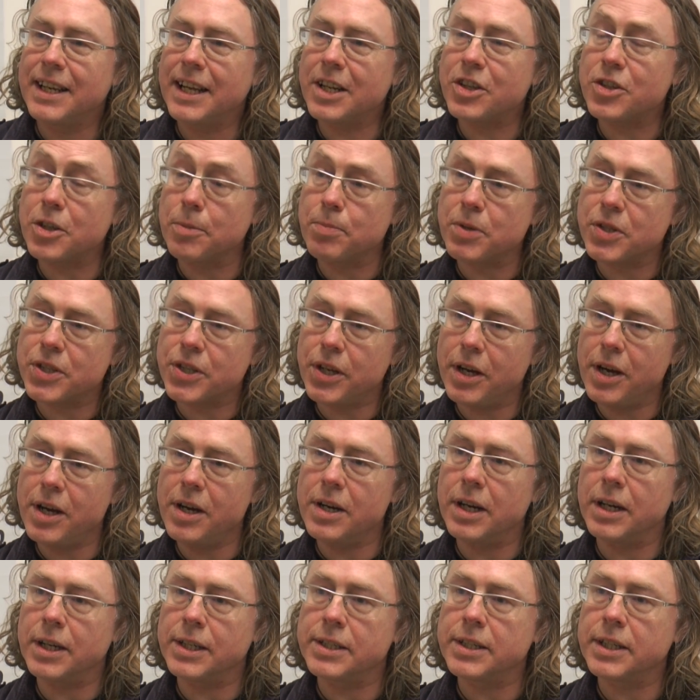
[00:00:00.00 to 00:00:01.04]
It's
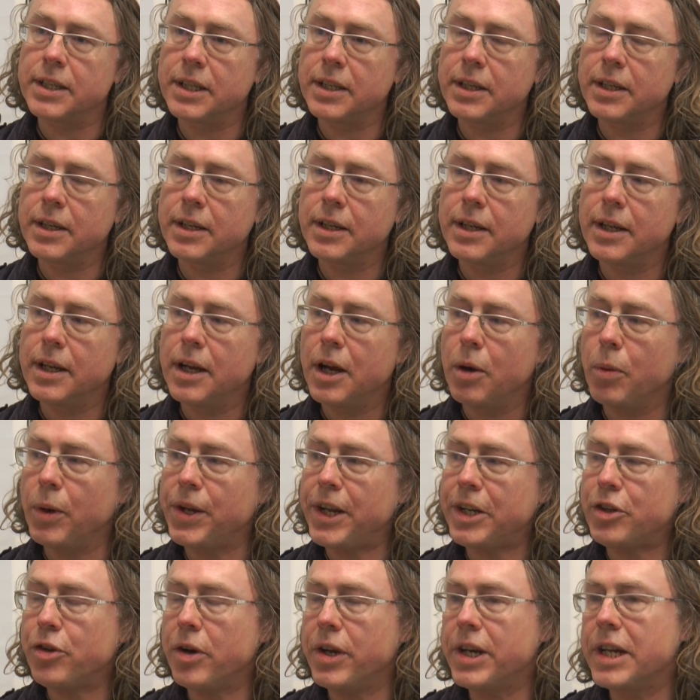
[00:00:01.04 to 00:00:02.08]
absurd. What
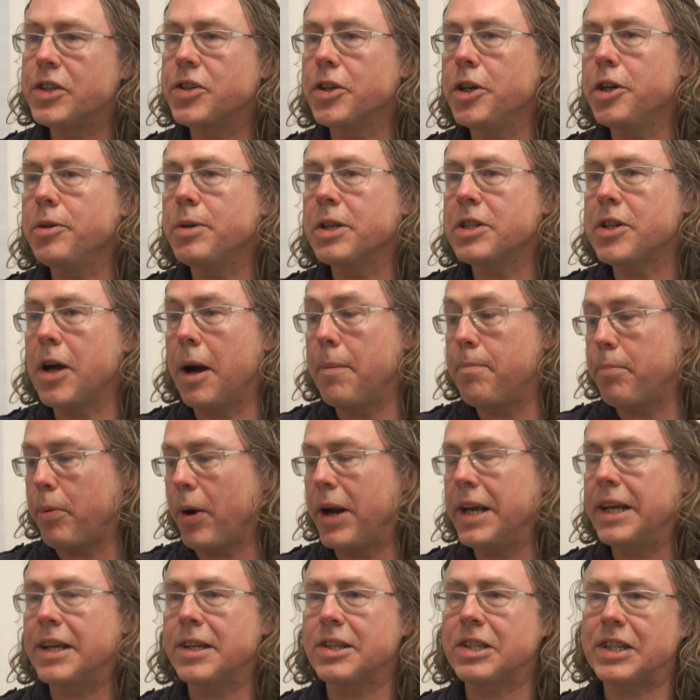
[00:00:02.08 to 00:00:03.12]
they're trying to do is like
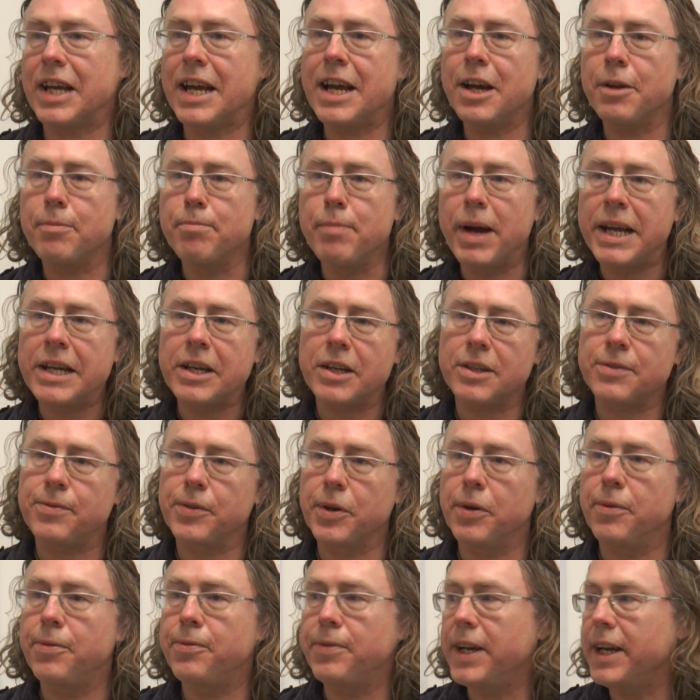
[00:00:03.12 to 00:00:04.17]
break us down, make us
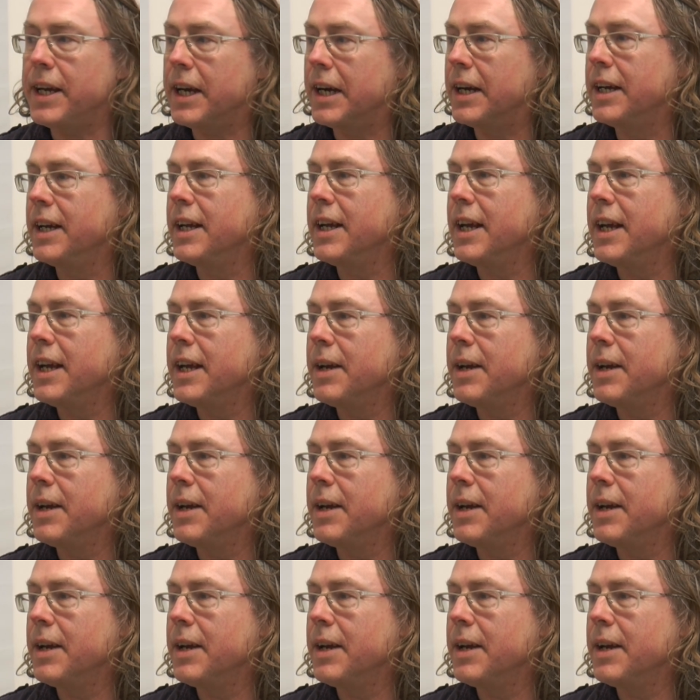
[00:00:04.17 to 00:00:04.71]
feel fear.